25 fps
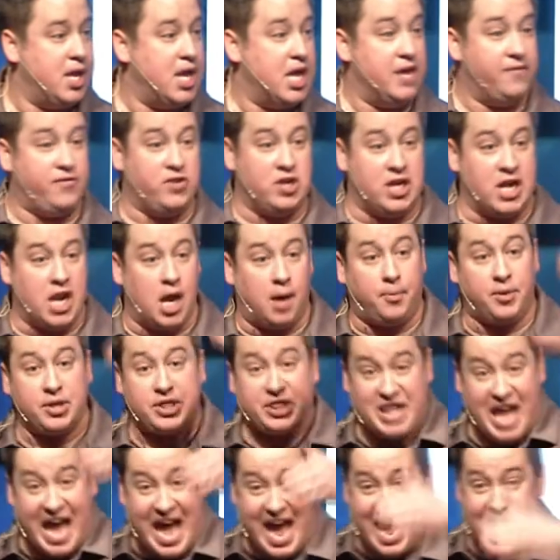If you need help with
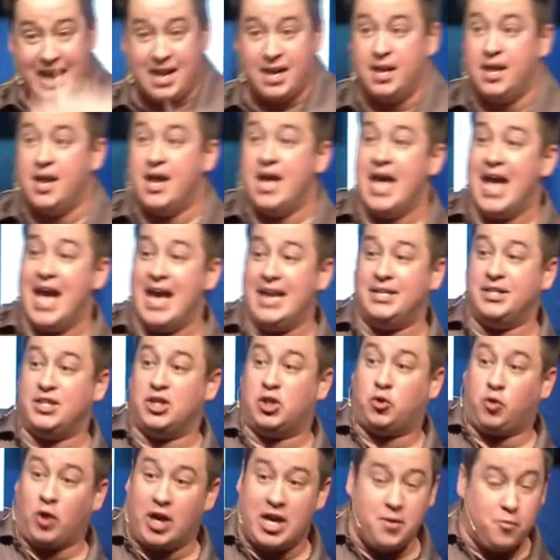that, head to the
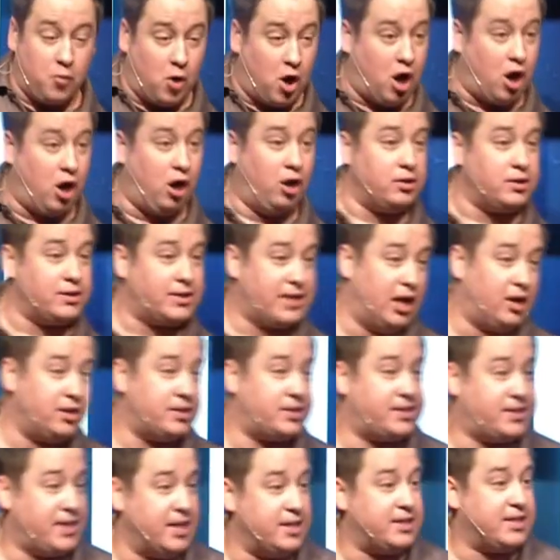green wall, tell
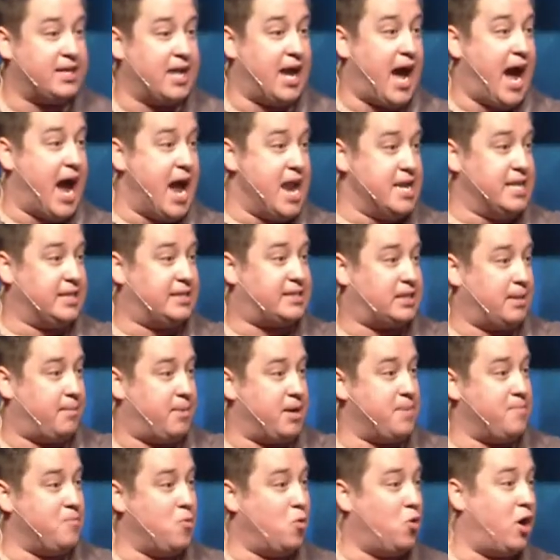Cynthia, I need
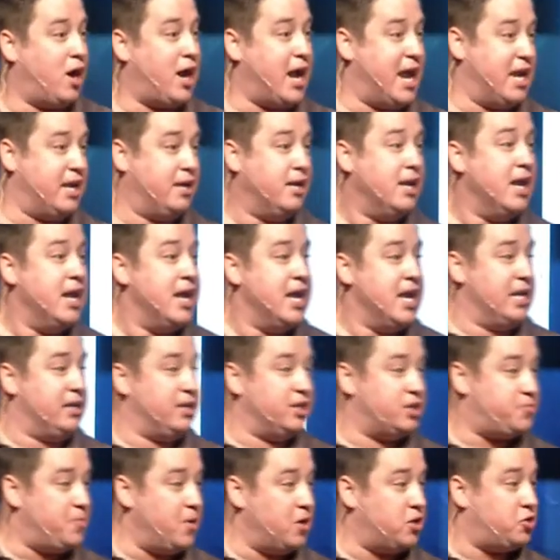somebody more headed in the
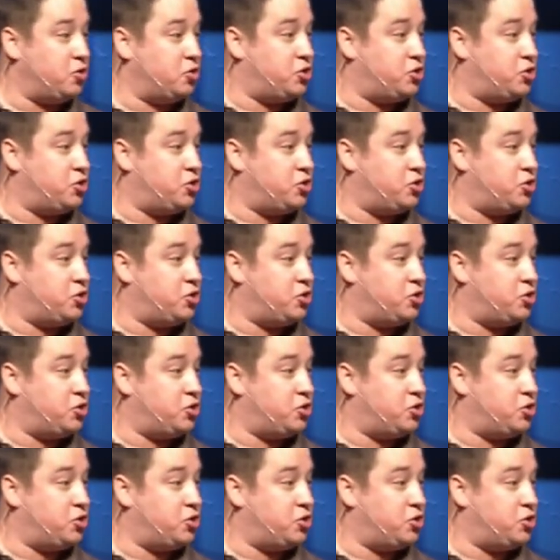spiritual